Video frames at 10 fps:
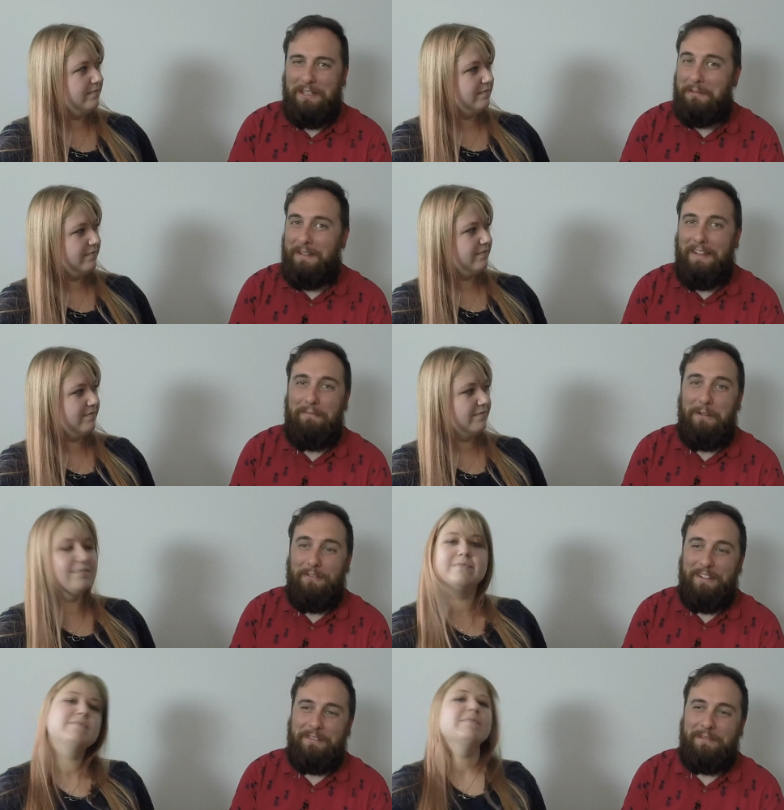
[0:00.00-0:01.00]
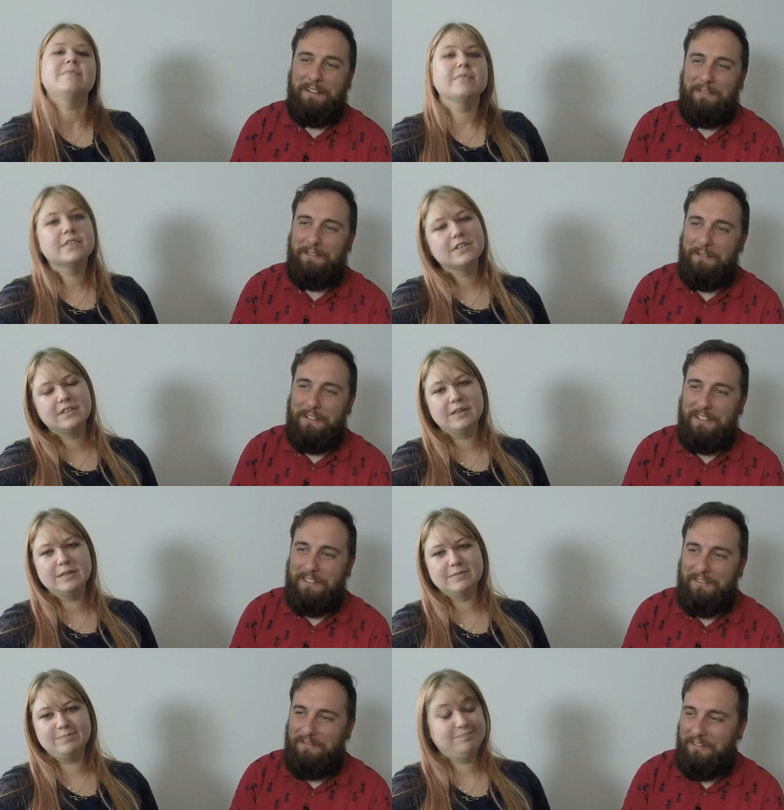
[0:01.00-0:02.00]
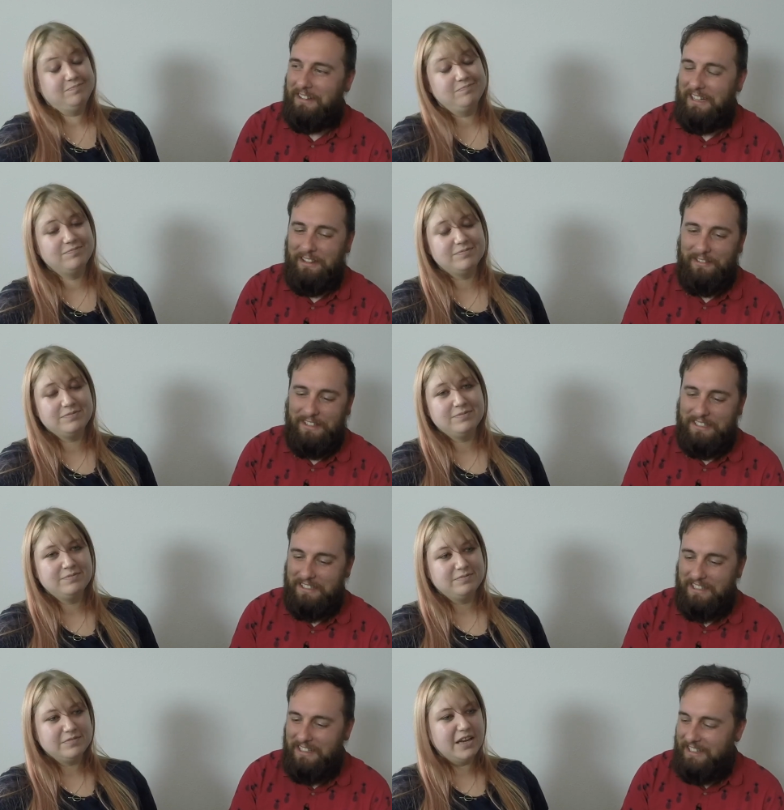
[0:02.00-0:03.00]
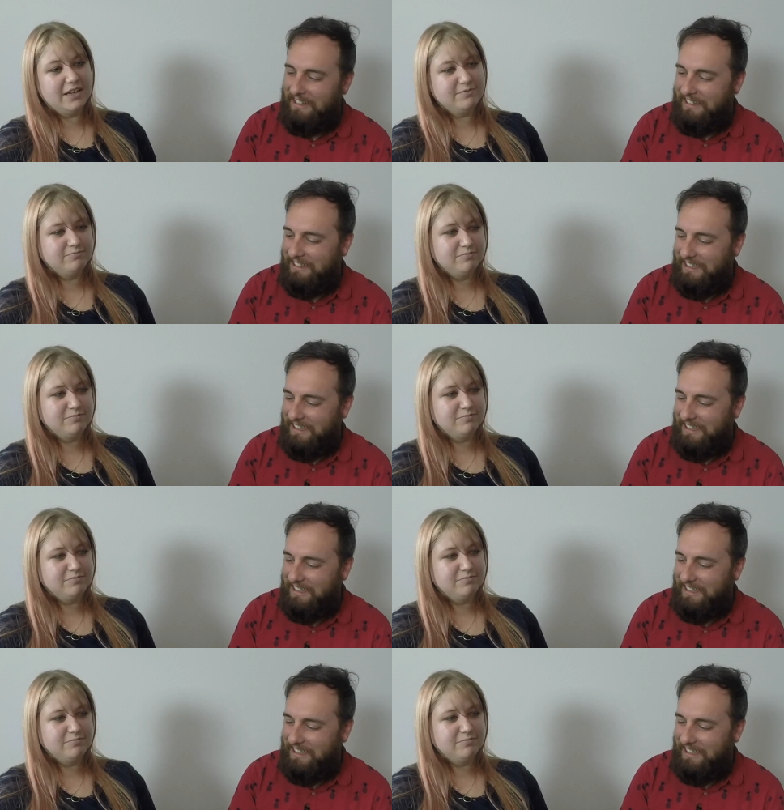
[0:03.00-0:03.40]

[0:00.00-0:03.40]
Speaker 1: because we love movies. We don't do this mm-hmm. for any other reason. Yeah.